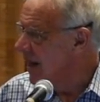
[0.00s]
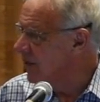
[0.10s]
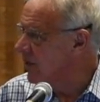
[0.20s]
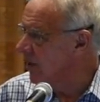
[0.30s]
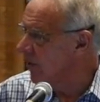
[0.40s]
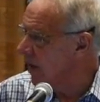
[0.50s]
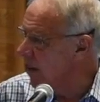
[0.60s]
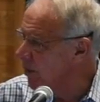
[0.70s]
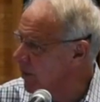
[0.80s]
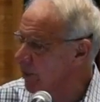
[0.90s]
And so you're
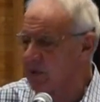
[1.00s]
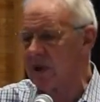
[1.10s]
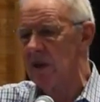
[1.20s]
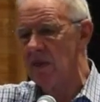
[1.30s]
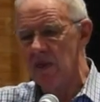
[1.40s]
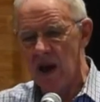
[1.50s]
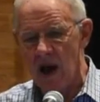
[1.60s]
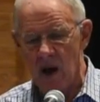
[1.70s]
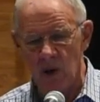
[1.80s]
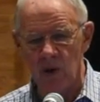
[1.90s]
able to present the
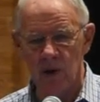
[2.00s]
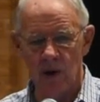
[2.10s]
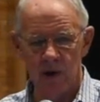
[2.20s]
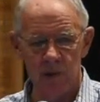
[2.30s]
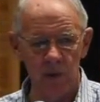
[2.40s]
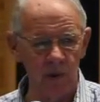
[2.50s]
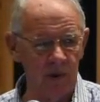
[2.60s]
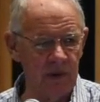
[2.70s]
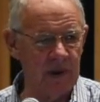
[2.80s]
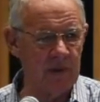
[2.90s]
whole gospel,
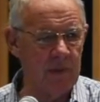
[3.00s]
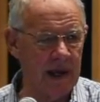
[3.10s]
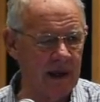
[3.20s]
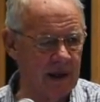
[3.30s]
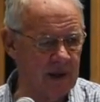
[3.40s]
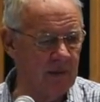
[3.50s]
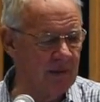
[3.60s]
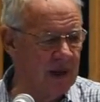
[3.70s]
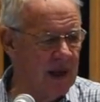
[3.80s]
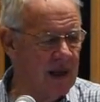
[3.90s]
this
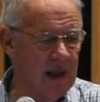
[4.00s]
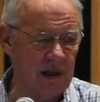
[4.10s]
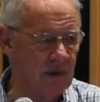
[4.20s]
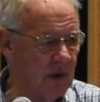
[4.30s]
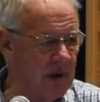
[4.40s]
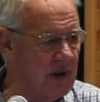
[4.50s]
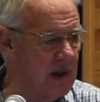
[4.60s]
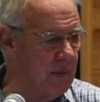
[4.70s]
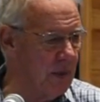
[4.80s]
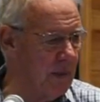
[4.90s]
mechanism. It's a very
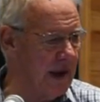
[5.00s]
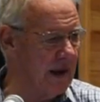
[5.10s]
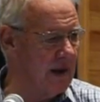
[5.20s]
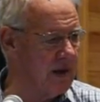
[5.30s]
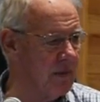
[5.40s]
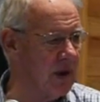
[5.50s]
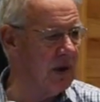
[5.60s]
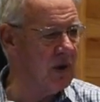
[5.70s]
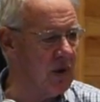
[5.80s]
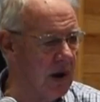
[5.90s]
simple mechanism to
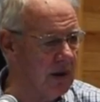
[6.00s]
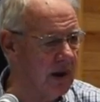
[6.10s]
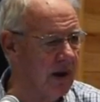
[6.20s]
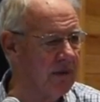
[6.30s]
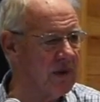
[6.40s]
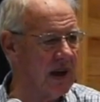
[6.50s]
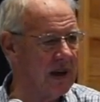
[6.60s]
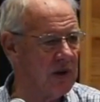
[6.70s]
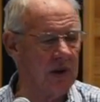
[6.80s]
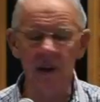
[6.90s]
control the
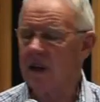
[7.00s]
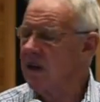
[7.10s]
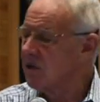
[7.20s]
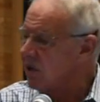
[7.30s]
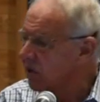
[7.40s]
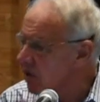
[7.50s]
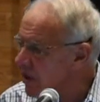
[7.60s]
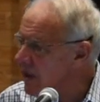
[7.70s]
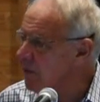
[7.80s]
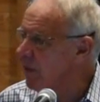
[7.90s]
conversation, to
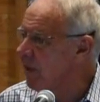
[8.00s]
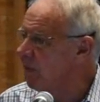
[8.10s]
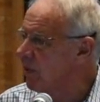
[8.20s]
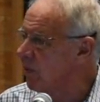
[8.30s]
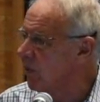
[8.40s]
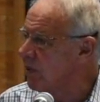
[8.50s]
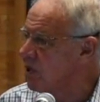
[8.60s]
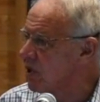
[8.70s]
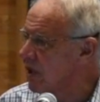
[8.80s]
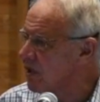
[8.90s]
lead people
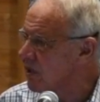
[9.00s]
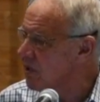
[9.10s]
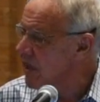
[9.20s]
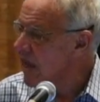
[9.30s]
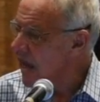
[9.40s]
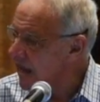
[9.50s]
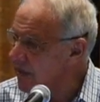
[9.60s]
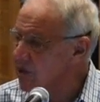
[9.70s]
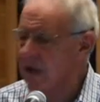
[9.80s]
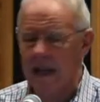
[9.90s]
towards Jesus,
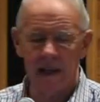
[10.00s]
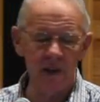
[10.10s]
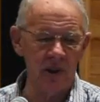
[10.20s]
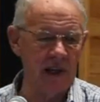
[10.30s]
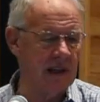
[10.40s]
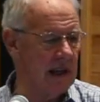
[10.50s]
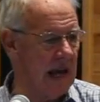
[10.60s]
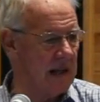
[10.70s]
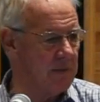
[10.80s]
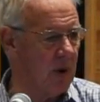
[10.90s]
and the challenge in the
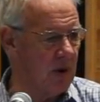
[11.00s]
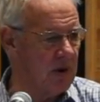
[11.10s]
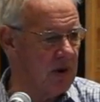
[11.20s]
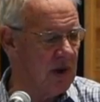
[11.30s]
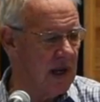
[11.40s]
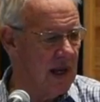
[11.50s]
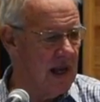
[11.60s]
last box.